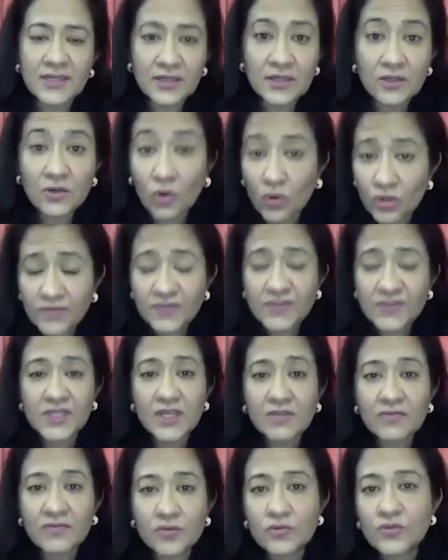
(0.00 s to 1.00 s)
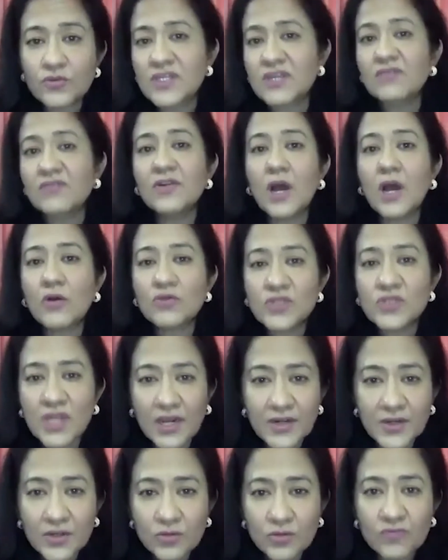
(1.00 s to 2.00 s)
a lot of CFOs have now
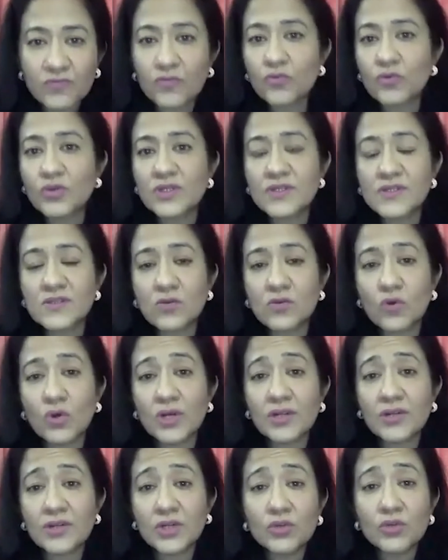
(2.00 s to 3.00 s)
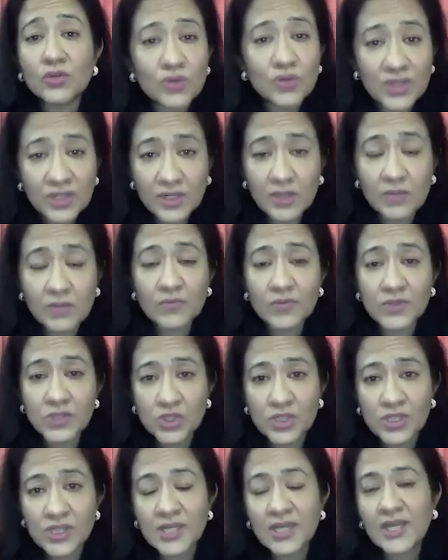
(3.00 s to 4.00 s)
started to focus on a new term,
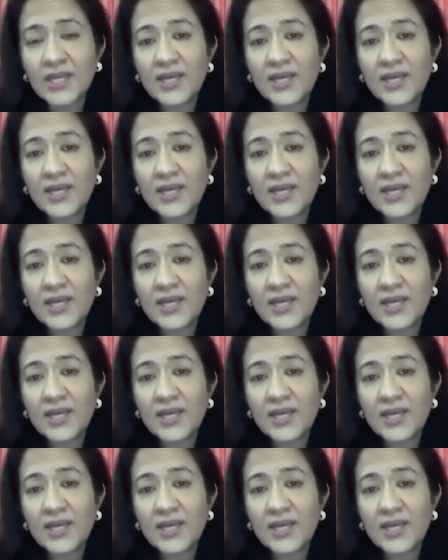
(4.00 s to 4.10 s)
which